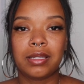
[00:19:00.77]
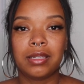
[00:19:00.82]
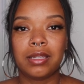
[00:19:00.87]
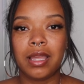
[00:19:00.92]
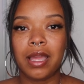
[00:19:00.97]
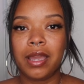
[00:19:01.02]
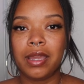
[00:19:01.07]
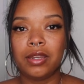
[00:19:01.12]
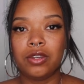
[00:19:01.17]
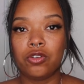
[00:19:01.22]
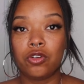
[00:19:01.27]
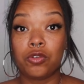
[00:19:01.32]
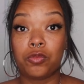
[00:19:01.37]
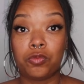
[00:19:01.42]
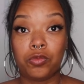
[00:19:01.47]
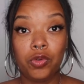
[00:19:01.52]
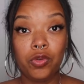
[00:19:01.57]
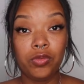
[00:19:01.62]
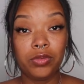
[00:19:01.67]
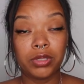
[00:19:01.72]
align your
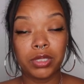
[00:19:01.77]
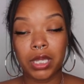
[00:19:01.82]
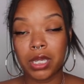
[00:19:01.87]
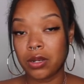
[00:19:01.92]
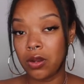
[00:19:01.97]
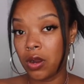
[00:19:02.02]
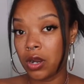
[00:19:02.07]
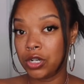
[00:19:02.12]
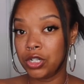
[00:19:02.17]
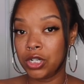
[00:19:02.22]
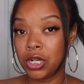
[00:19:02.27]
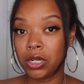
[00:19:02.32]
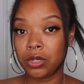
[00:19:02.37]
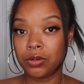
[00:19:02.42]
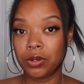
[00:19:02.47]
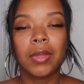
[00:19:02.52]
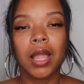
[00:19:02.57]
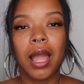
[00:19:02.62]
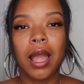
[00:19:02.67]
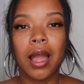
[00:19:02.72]
root and heart
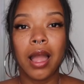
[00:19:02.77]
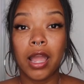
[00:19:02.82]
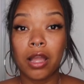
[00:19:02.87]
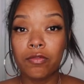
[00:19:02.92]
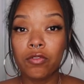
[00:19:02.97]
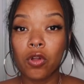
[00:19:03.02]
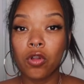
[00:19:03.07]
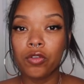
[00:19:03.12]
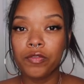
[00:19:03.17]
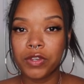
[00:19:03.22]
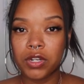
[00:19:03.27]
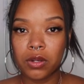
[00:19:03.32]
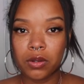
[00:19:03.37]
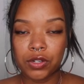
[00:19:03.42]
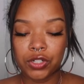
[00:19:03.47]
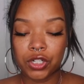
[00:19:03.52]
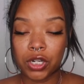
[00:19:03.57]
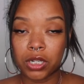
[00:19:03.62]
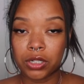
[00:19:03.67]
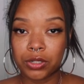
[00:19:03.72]
chakra. I have a whole video
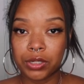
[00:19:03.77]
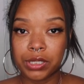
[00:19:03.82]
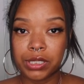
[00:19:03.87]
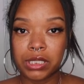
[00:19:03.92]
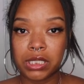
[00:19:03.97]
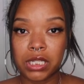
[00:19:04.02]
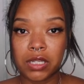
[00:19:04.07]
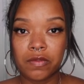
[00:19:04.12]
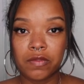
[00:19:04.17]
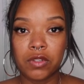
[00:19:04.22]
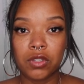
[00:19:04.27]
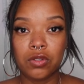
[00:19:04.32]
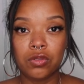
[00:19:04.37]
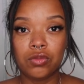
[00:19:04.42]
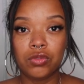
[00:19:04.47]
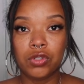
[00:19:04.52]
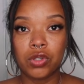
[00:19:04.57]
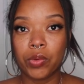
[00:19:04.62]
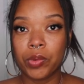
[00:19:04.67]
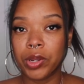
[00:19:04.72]
on chakras. If
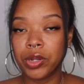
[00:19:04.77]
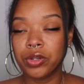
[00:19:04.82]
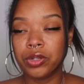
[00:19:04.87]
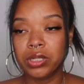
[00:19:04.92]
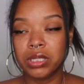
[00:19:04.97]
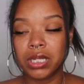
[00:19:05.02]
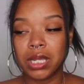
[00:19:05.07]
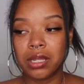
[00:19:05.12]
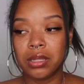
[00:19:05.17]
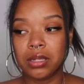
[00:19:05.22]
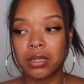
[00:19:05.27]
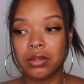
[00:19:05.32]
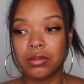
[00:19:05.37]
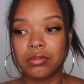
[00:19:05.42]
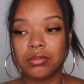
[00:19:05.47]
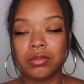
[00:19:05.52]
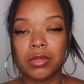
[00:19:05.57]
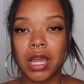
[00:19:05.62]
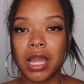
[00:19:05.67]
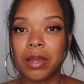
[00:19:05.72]
you don't understand
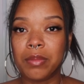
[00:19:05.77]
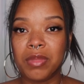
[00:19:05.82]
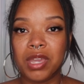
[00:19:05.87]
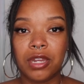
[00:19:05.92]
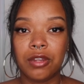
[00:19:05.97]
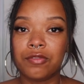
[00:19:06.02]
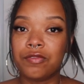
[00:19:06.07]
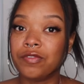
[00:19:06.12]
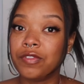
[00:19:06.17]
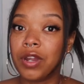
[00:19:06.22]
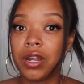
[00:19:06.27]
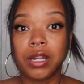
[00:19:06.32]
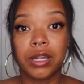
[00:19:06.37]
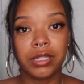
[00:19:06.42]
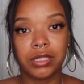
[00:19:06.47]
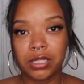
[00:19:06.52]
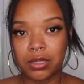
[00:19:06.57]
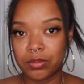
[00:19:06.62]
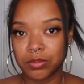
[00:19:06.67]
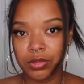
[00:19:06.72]
them, I made it very
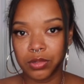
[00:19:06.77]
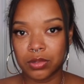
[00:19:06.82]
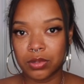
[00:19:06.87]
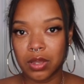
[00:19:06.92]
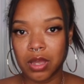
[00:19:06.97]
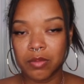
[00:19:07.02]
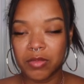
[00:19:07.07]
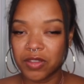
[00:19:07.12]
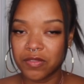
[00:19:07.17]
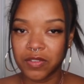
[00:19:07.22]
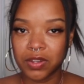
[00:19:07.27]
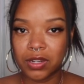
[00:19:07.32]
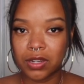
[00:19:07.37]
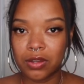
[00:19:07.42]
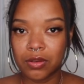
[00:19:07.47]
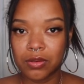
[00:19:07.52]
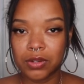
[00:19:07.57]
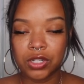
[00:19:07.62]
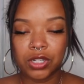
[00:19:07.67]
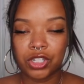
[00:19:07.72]
simple on my
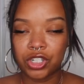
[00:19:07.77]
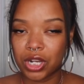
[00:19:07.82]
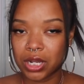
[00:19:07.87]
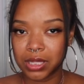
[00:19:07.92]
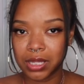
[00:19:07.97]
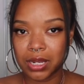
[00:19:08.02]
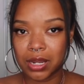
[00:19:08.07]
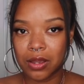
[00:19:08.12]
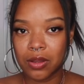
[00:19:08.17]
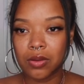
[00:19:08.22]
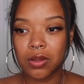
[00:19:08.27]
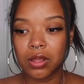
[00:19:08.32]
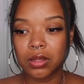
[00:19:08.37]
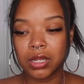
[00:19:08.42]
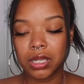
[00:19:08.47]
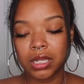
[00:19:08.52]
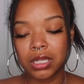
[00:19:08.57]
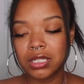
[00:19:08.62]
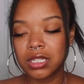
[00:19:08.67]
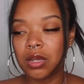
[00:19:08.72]
video. You can check that out. I'll
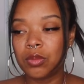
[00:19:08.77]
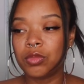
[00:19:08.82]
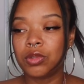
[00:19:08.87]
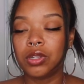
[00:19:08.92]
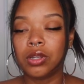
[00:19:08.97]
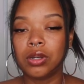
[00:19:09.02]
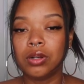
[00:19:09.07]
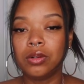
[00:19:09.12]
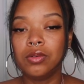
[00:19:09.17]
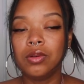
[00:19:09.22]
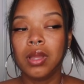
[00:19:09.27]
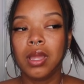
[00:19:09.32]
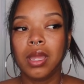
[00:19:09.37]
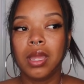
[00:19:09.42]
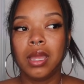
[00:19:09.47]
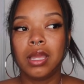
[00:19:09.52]
link it down below.